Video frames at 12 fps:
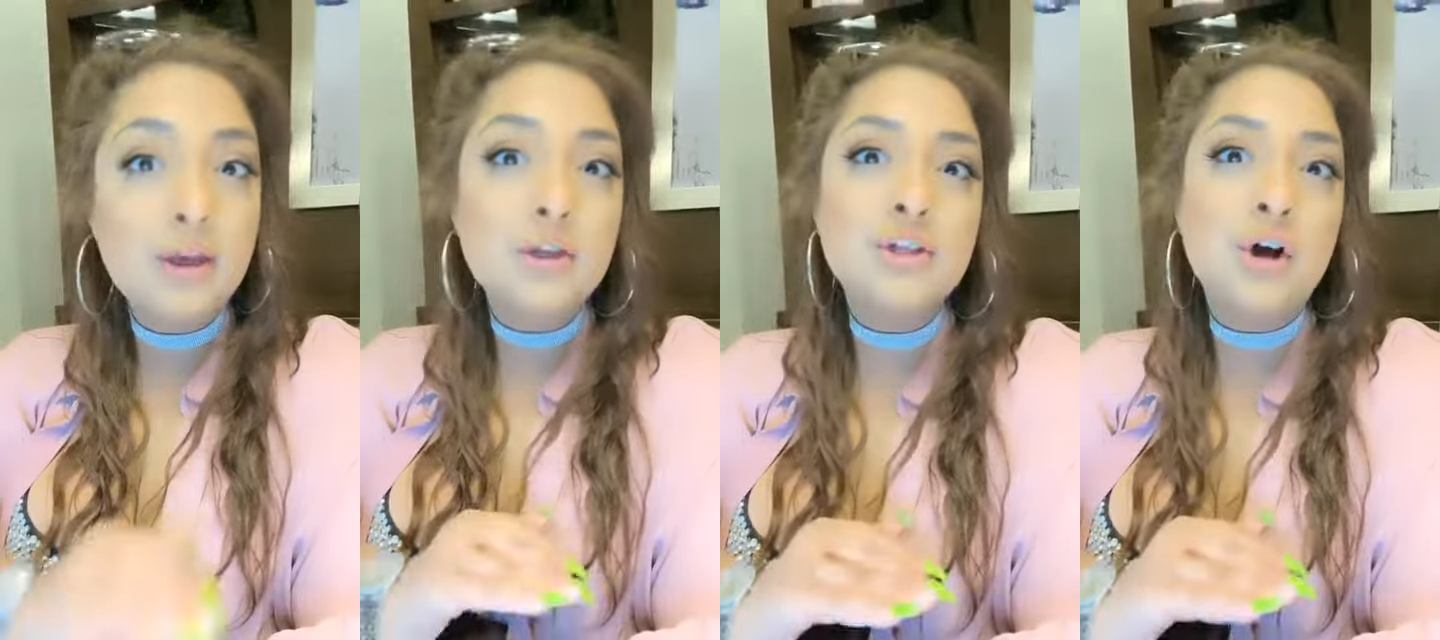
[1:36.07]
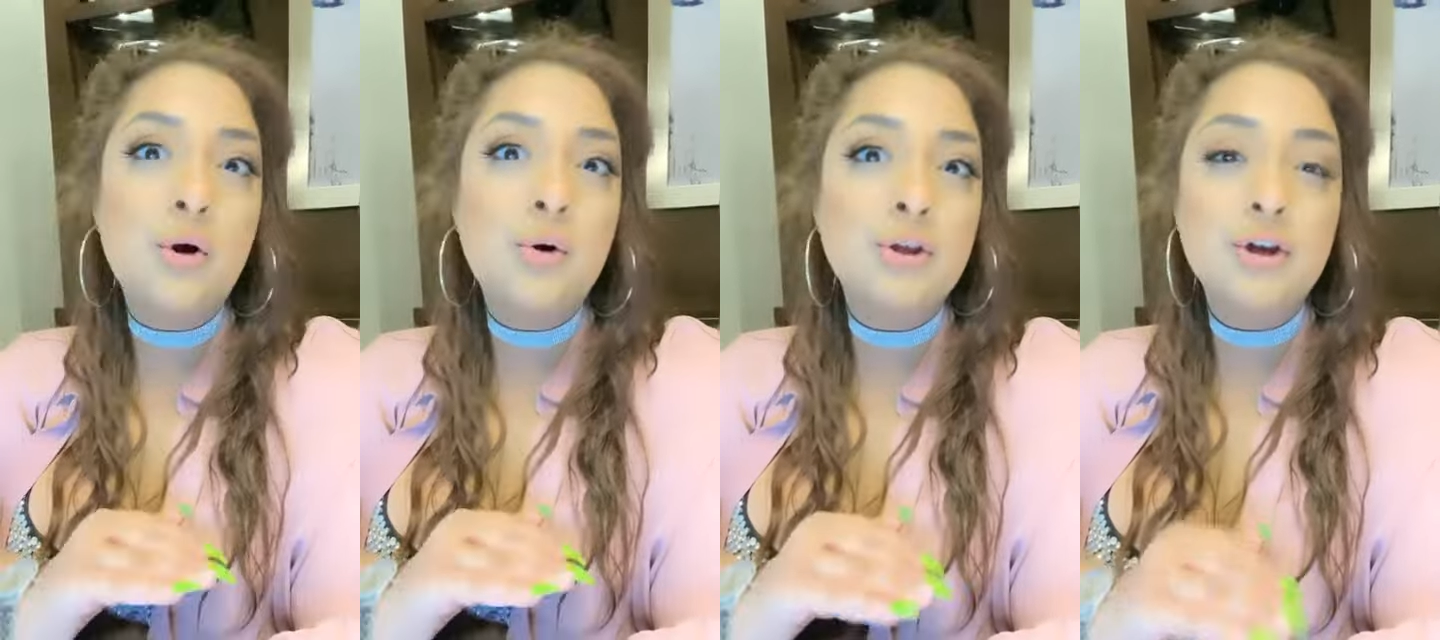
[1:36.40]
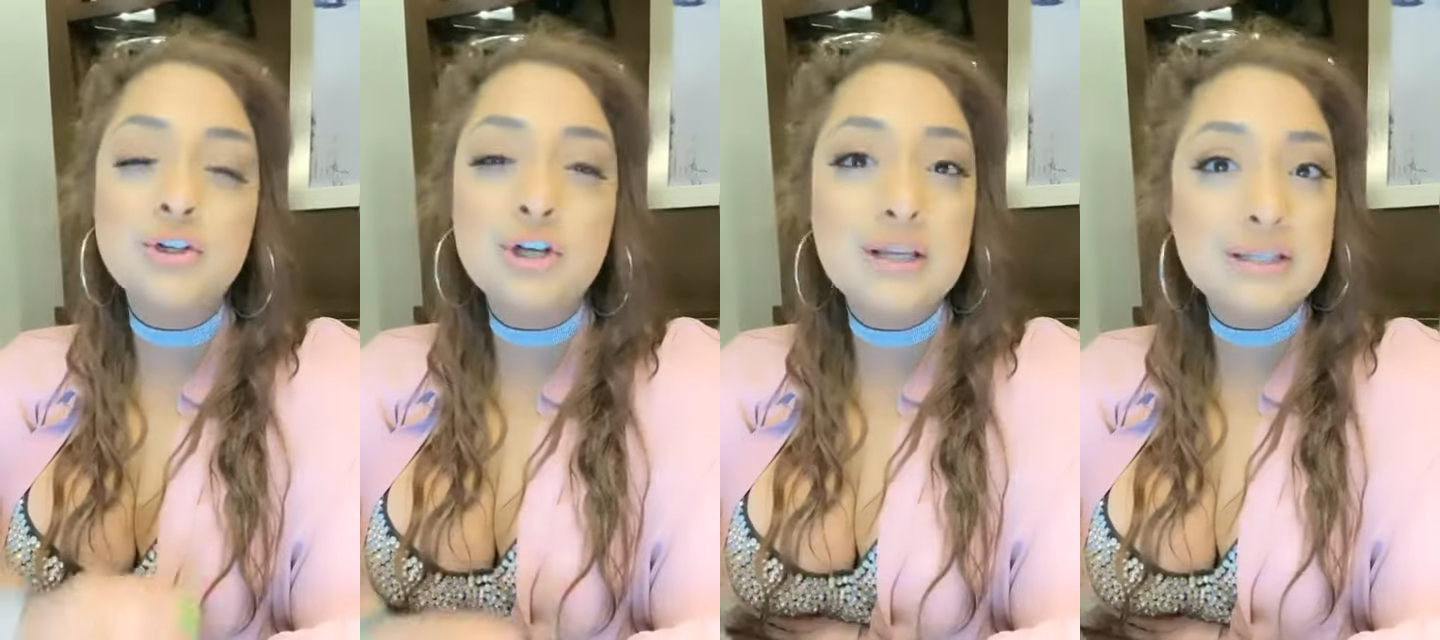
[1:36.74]
So your
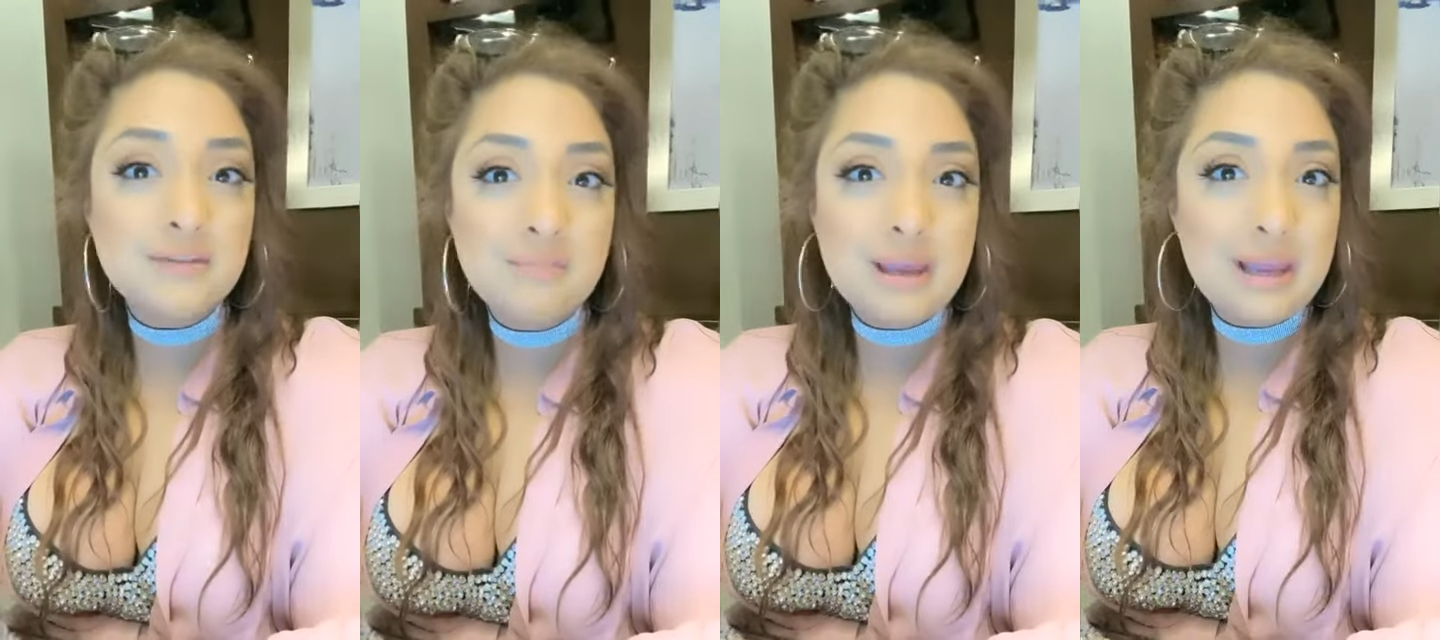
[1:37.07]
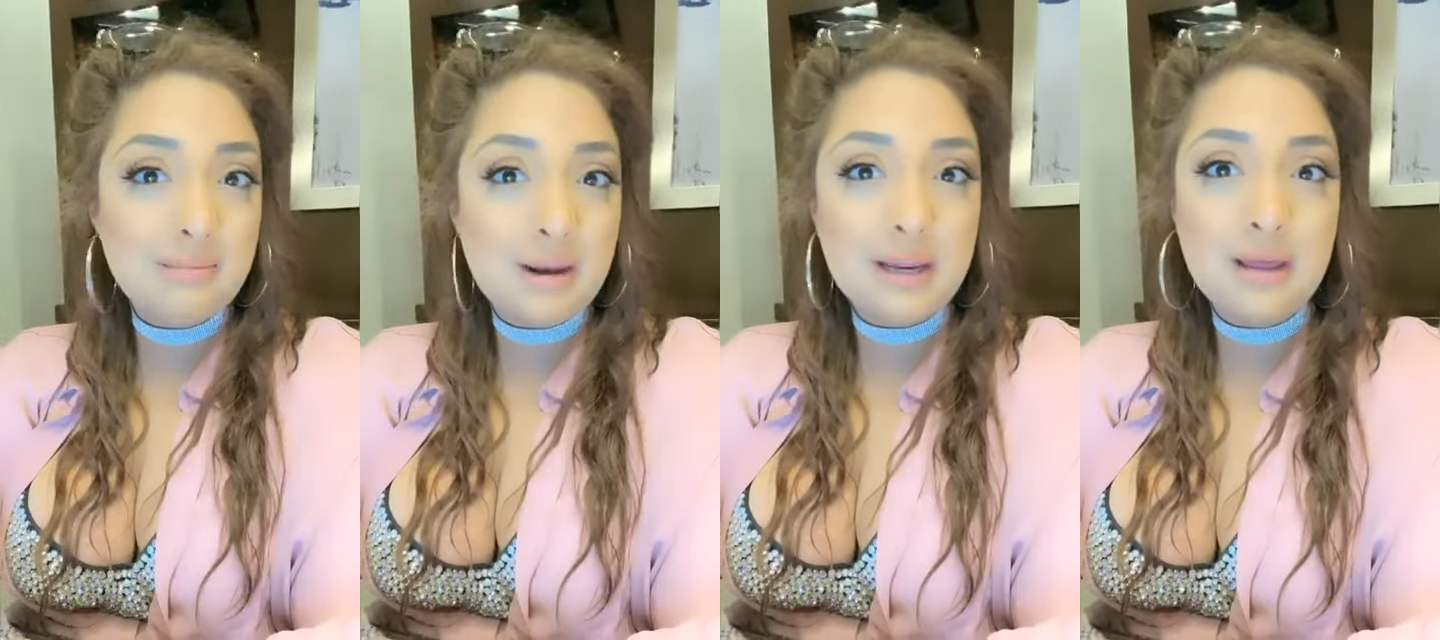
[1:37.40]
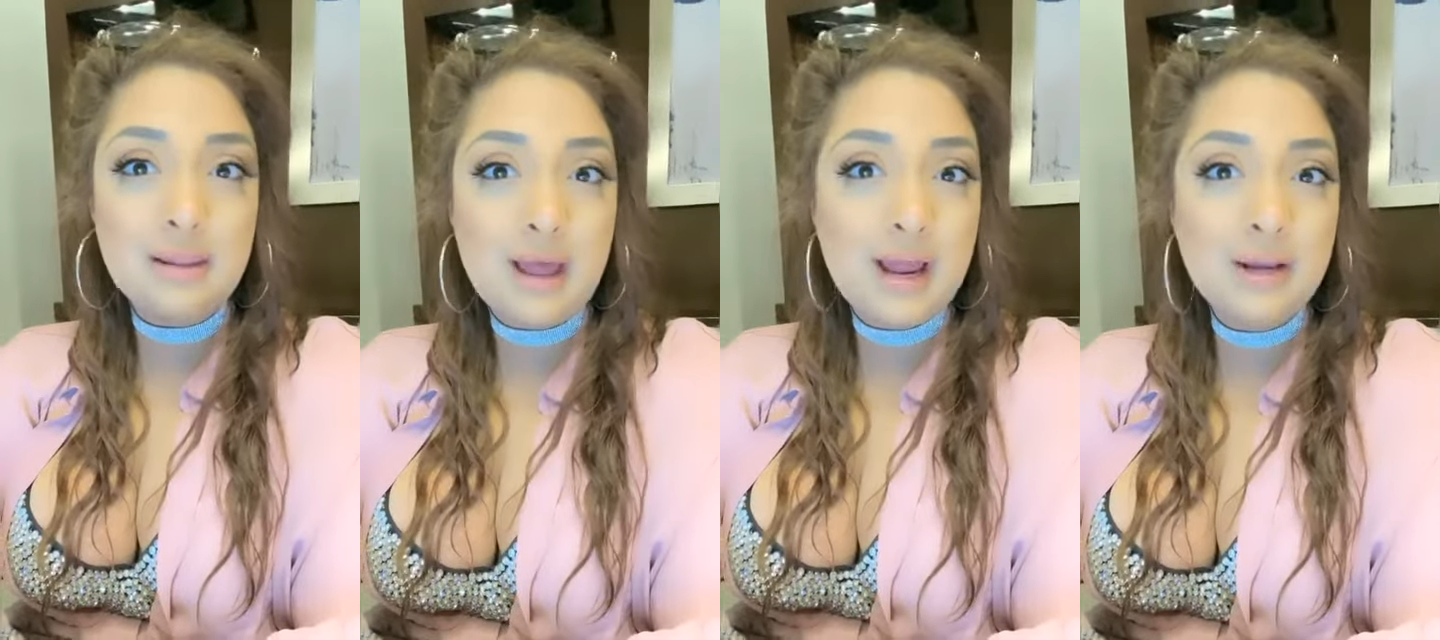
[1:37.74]
chance of making money
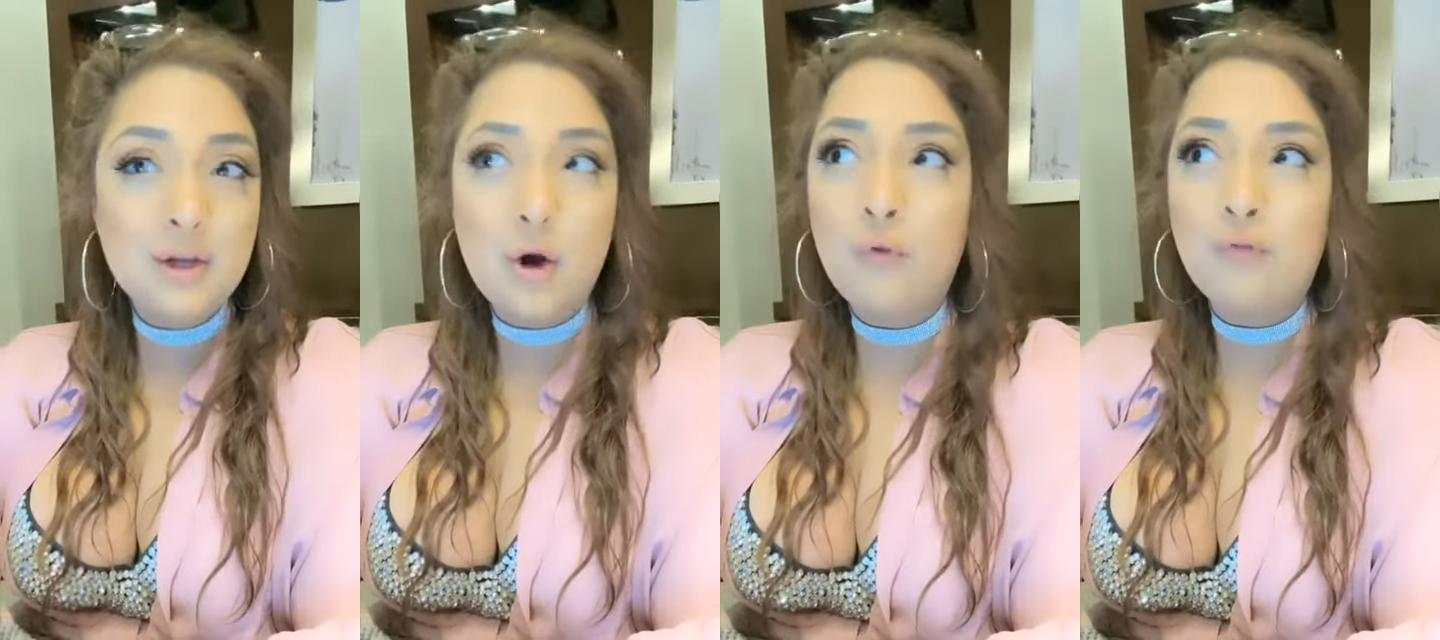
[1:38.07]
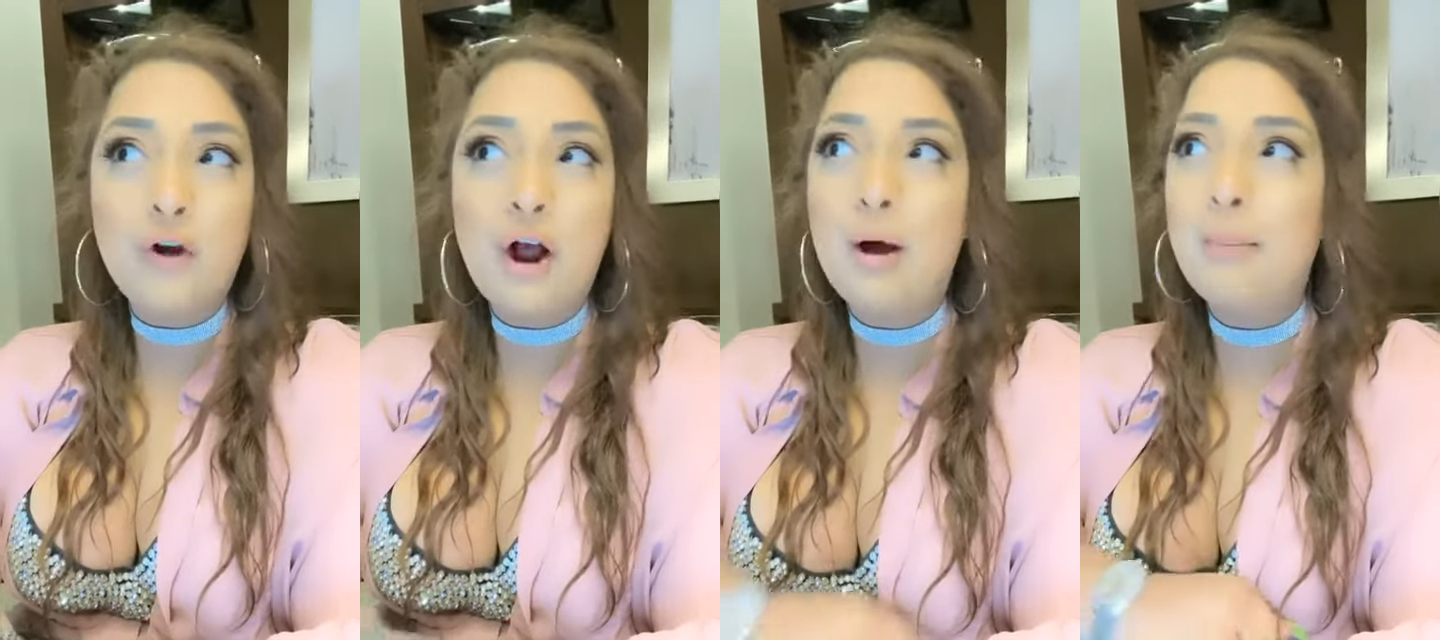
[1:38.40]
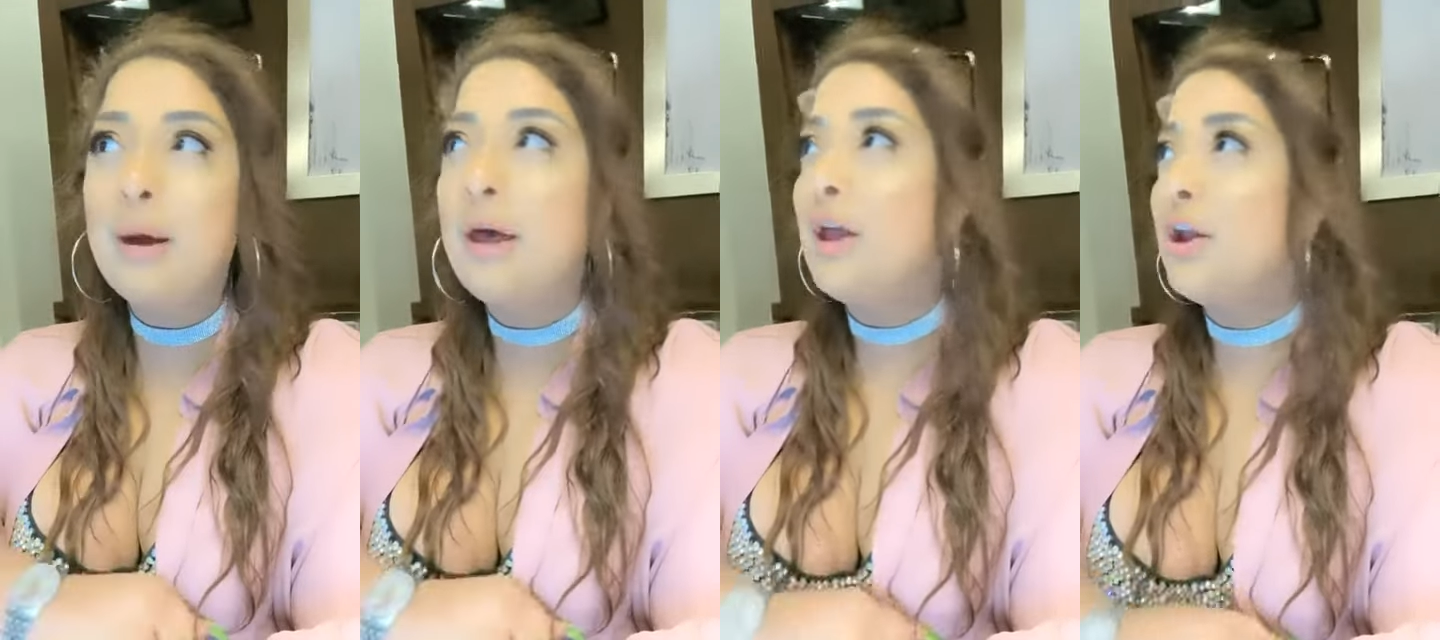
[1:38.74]
online go from,